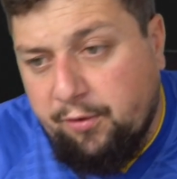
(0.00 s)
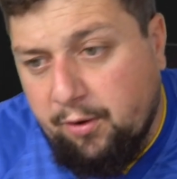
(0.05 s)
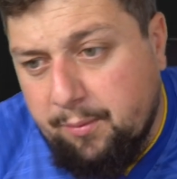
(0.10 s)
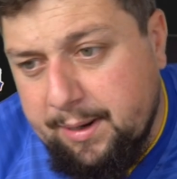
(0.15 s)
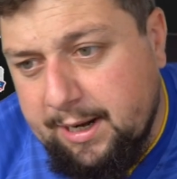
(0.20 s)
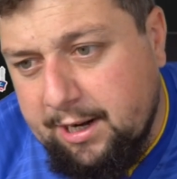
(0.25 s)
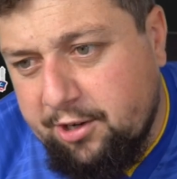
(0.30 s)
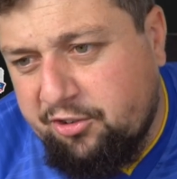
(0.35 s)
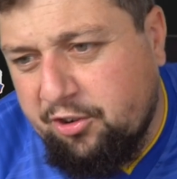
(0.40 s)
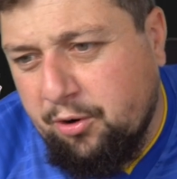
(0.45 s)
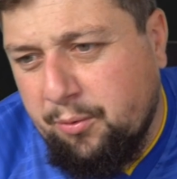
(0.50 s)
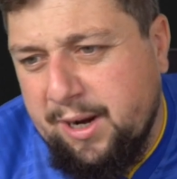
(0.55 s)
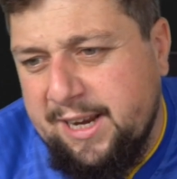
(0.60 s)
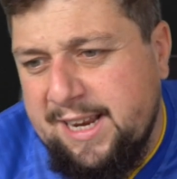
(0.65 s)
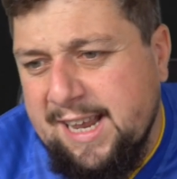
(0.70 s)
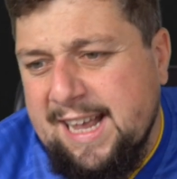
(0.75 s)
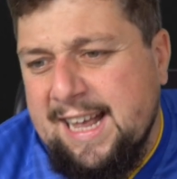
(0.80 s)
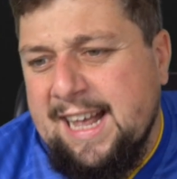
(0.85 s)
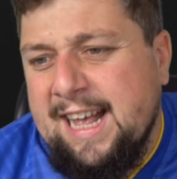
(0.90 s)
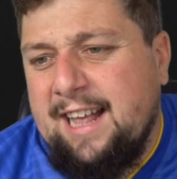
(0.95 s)
for a minute, shall
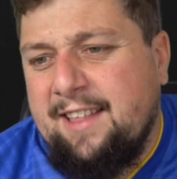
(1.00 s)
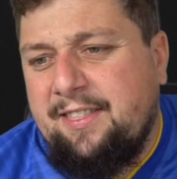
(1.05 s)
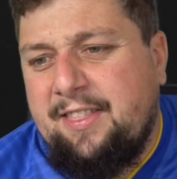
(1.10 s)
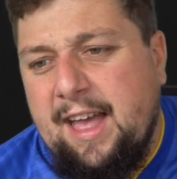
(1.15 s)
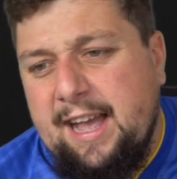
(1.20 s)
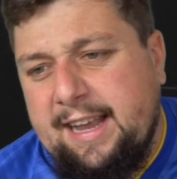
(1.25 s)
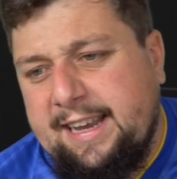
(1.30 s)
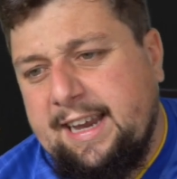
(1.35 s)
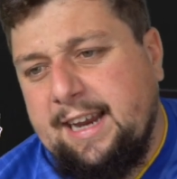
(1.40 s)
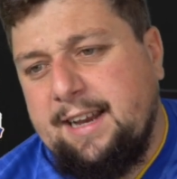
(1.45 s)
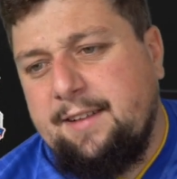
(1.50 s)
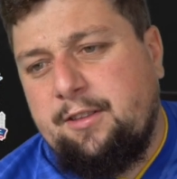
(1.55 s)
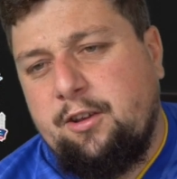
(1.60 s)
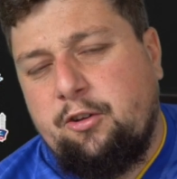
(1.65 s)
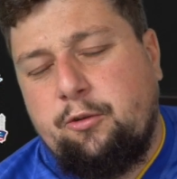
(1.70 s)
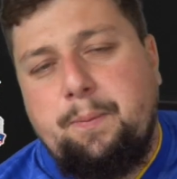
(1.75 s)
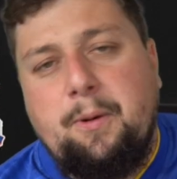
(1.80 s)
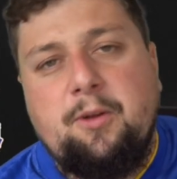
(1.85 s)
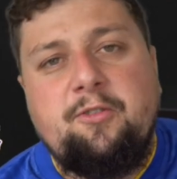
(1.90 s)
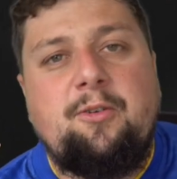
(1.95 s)
we? Their kit, they're
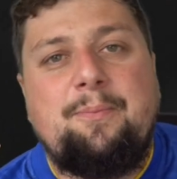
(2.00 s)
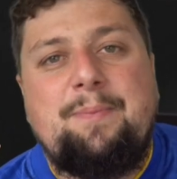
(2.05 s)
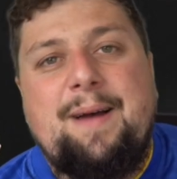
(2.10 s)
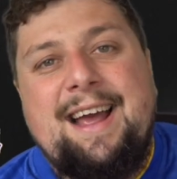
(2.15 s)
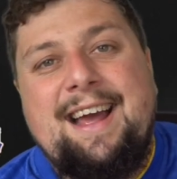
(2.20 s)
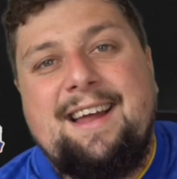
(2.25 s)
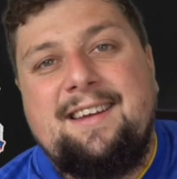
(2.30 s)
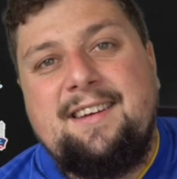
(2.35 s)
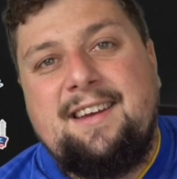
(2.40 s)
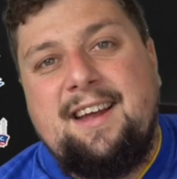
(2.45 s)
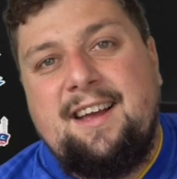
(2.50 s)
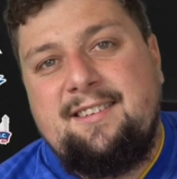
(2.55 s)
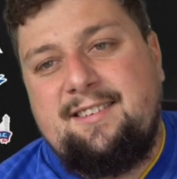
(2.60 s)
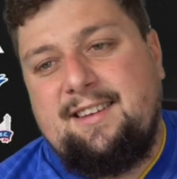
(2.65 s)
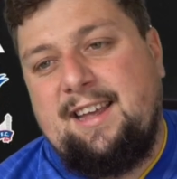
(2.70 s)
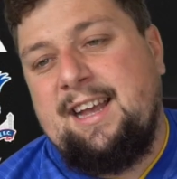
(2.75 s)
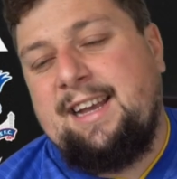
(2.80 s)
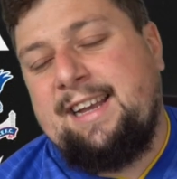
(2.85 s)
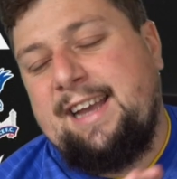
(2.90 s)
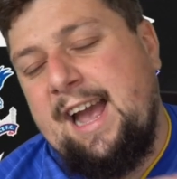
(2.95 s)
sponsored by
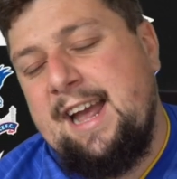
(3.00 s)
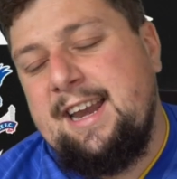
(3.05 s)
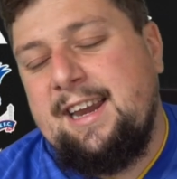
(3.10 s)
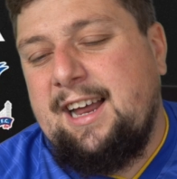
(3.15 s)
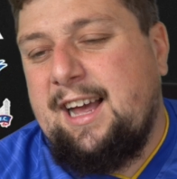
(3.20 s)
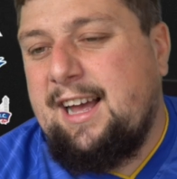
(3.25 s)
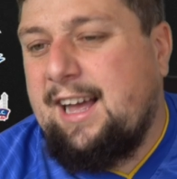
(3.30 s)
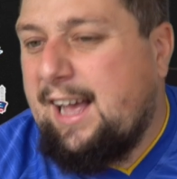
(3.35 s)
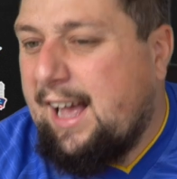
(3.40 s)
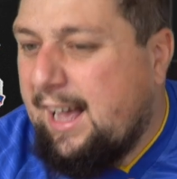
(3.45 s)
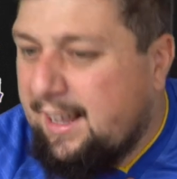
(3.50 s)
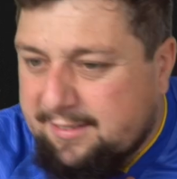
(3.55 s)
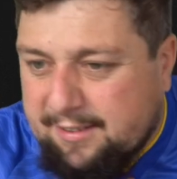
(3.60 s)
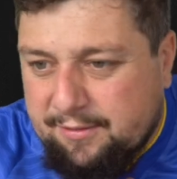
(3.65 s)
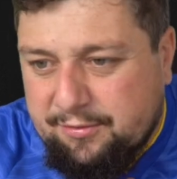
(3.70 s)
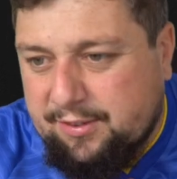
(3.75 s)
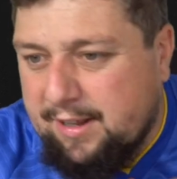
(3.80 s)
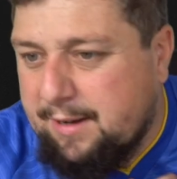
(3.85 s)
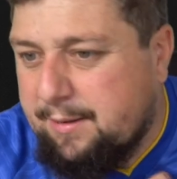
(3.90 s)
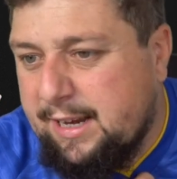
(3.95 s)
Adidas. Again, as
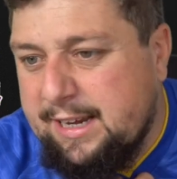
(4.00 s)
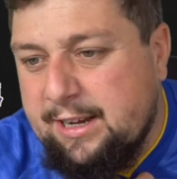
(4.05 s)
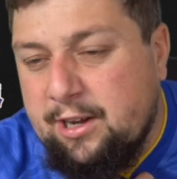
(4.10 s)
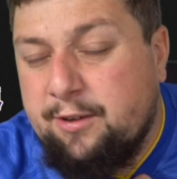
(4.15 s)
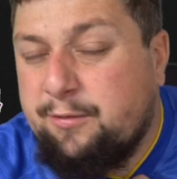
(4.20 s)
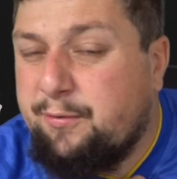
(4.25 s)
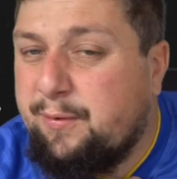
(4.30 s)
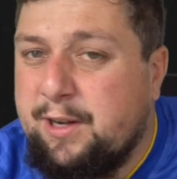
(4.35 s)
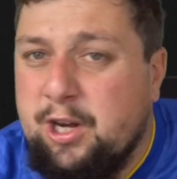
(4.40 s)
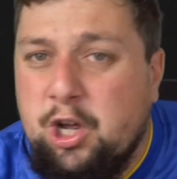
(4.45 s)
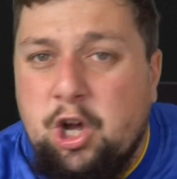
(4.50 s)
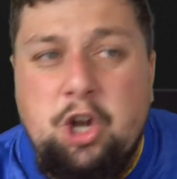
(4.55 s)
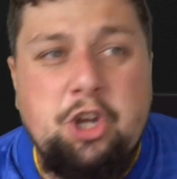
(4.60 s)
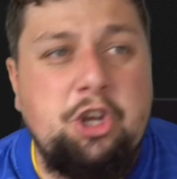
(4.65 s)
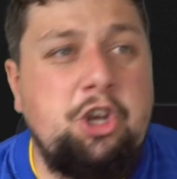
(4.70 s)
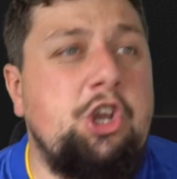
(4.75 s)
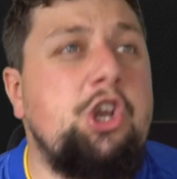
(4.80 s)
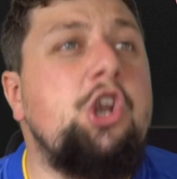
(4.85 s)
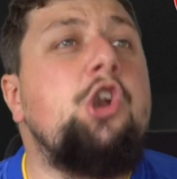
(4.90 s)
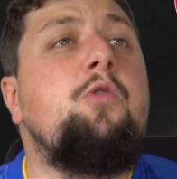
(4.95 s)
I've said in this video
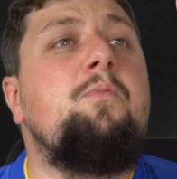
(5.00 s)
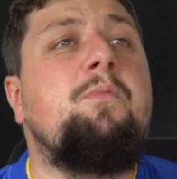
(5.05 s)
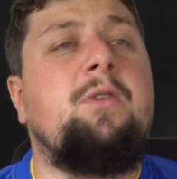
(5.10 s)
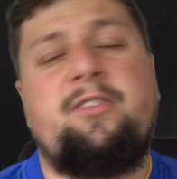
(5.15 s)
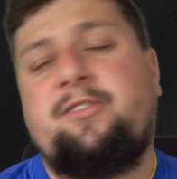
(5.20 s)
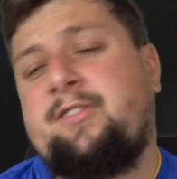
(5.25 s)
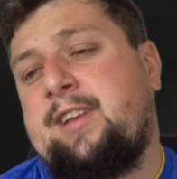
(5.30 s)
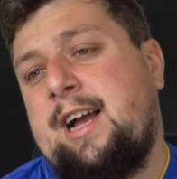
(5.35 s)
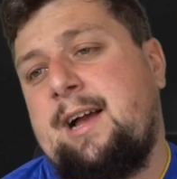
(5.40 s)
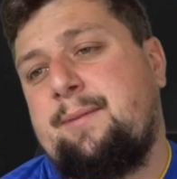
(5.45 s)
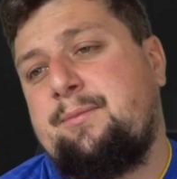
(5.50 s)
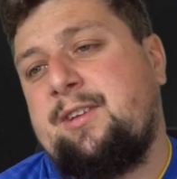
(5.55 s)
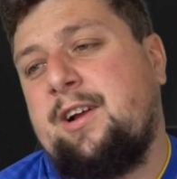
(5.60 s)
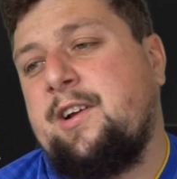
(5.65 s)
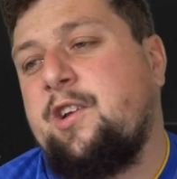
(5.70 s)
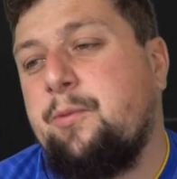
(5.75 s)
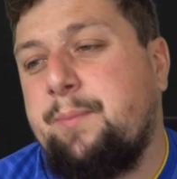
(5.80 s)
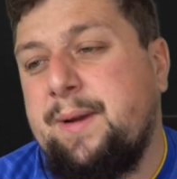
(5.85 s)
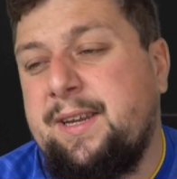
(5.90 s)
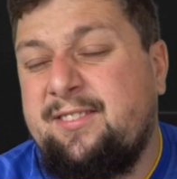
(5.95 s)
numerous times now,
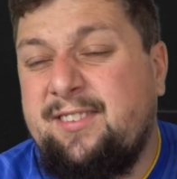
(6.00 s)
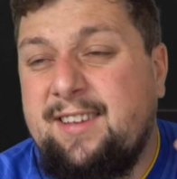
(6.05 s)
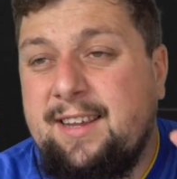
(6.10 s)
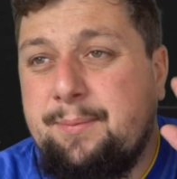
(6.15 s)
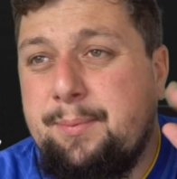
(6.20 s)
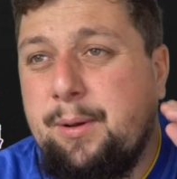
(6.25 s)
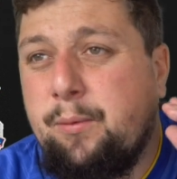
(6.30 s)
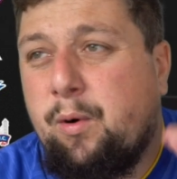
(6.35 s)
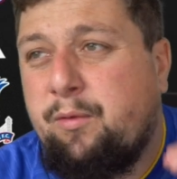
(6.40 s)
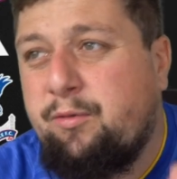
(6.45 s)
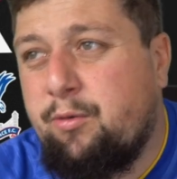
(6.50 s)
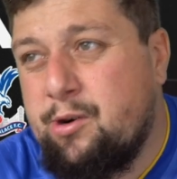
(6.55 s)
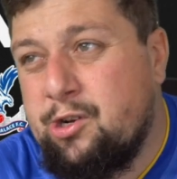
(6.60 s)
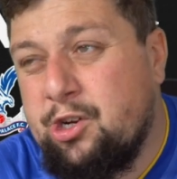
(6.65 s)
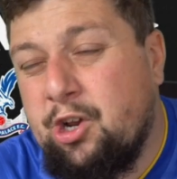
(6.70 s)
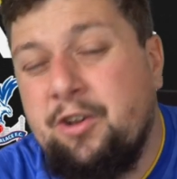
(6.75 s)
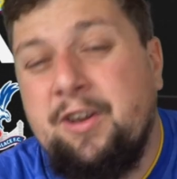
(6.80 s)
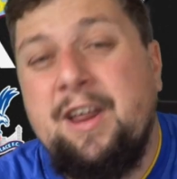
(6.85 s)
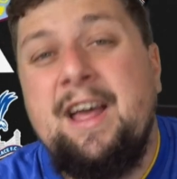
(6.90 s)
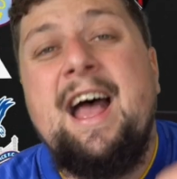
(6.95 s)
you'll be sick of me waffling
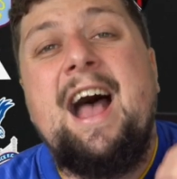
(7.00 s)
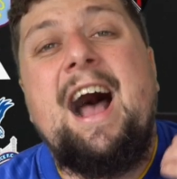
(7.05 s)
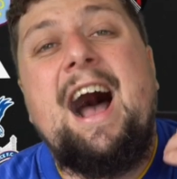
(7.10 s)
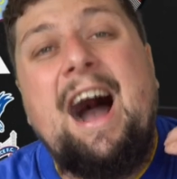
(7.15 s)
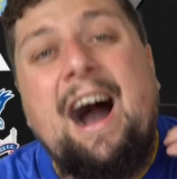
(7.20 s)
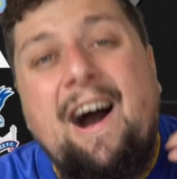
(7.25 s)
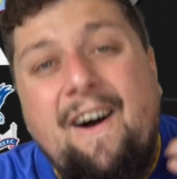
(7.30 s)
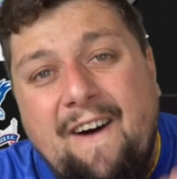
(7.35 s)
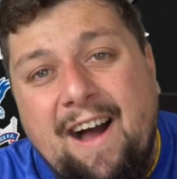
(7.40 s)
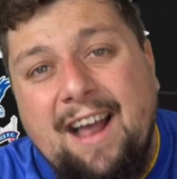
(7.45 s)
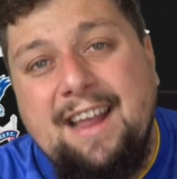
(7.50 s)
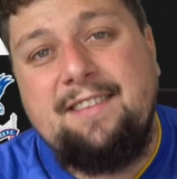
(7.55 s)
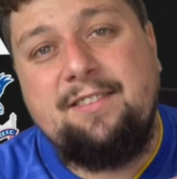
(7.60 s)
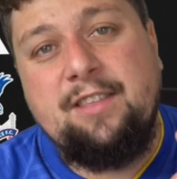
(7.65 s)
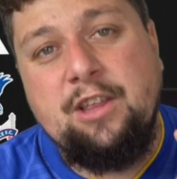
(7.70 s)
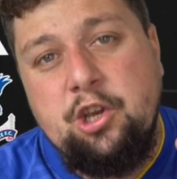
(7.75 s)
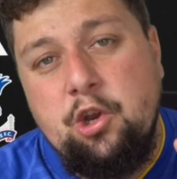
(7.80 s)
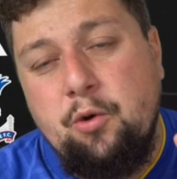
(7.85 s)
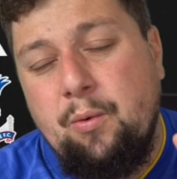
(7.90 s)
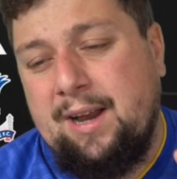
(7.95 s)
on. I like
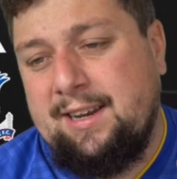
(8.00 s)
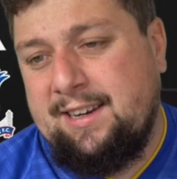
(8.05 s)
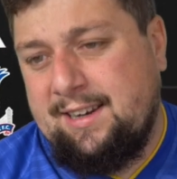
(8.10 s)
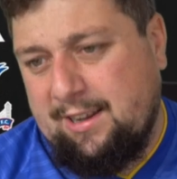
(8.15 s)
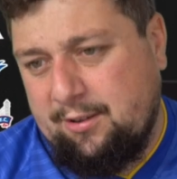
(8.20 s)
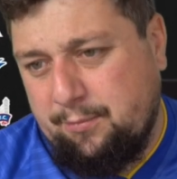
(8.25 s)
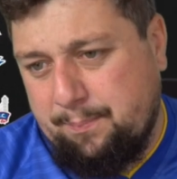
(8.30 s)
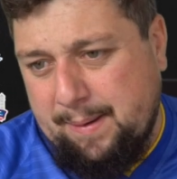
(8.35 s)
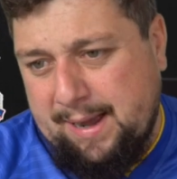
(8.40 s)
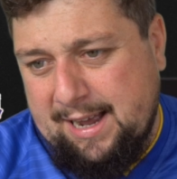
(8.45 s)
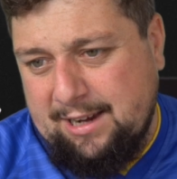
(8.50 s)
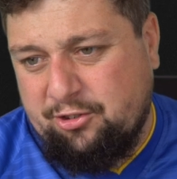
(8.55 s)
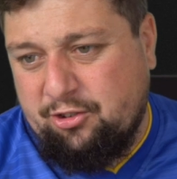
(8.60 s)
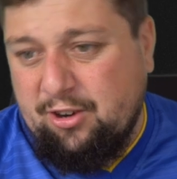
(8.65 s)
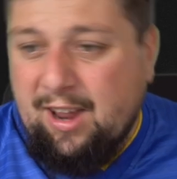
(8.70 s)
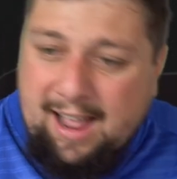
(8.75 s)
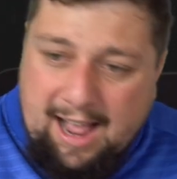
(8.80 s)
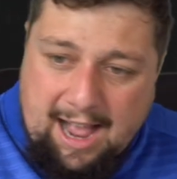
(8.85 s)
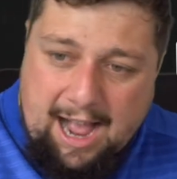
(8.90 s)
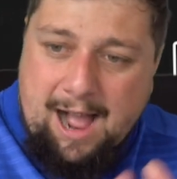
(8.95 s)
the new Adidas
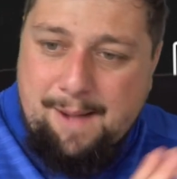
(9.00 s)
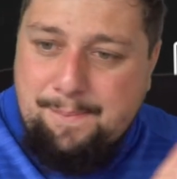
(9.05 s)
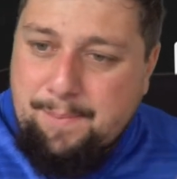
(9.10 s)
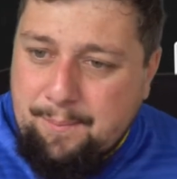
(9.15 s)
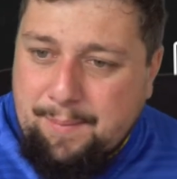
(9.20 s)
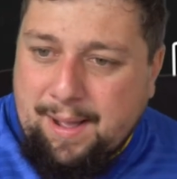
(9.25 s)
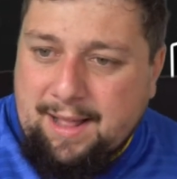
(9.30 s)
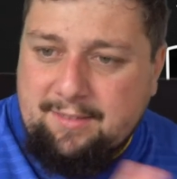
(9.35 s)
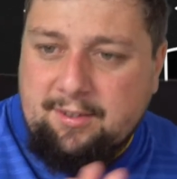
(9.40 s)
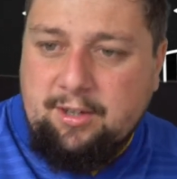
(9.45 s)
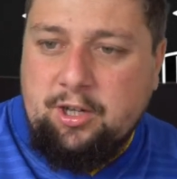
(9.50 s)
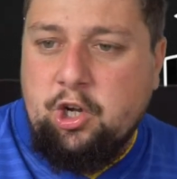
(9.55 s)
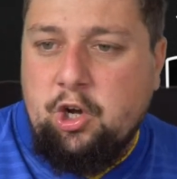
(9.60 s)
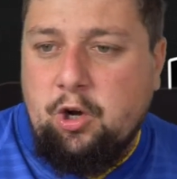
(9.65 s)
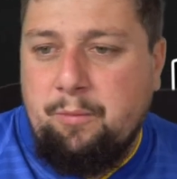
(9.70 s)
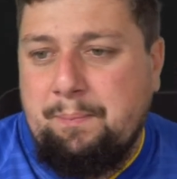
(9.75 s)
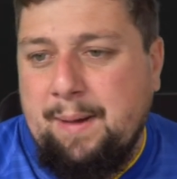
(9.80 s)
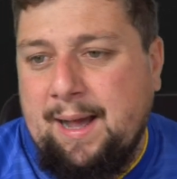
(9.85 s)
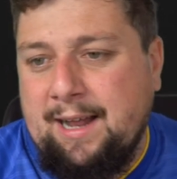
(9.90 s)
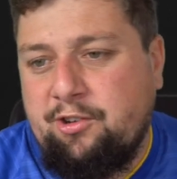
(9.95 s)
badge, harping back to the
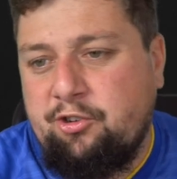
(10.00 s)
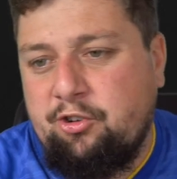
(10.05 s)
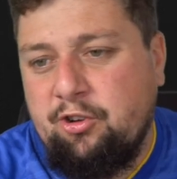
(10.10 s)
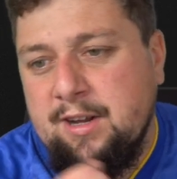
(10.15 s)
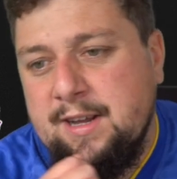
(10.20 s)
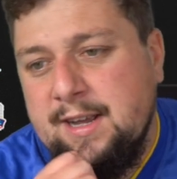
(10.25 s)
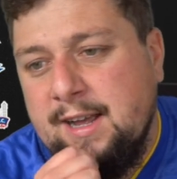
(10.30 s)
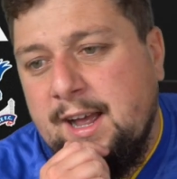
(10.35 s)
old badge.